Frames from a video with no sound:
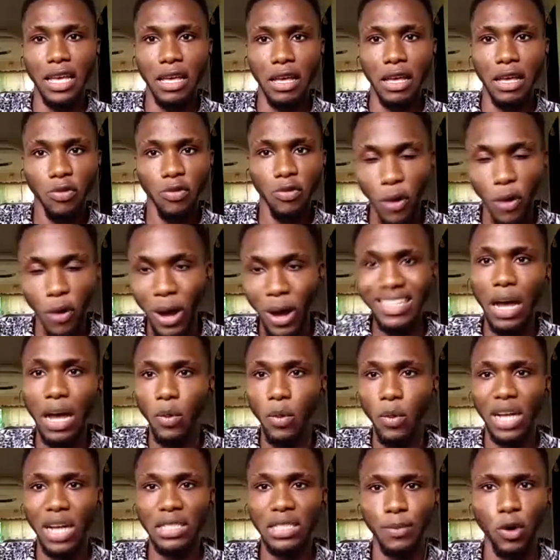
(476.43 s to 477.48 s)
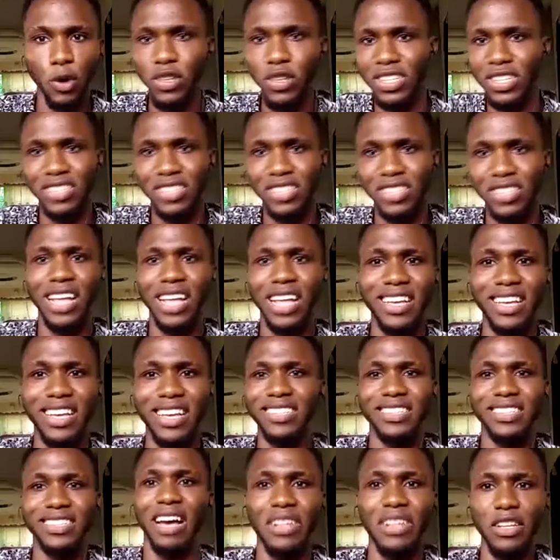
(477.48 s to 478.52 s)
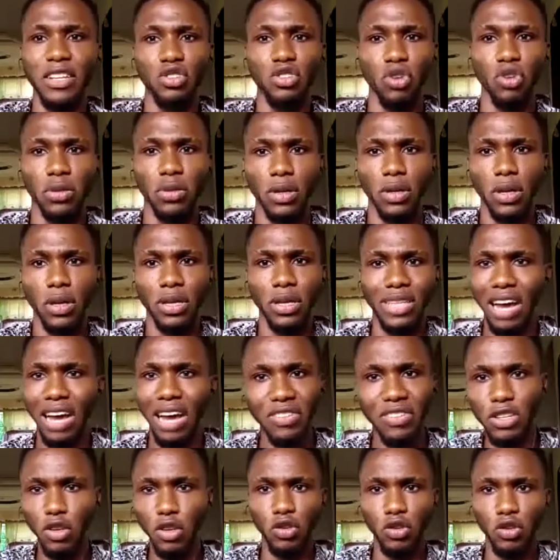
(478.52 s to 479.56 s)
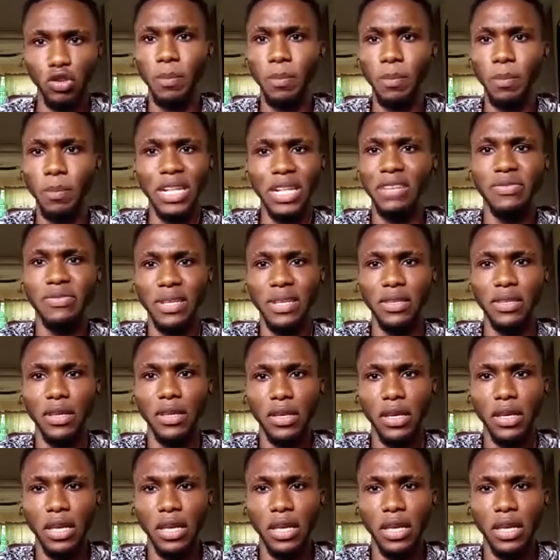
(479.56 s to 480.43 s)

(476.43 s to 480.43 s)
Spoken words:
for anal warts because she said that it's against her religion. That religion does not believe in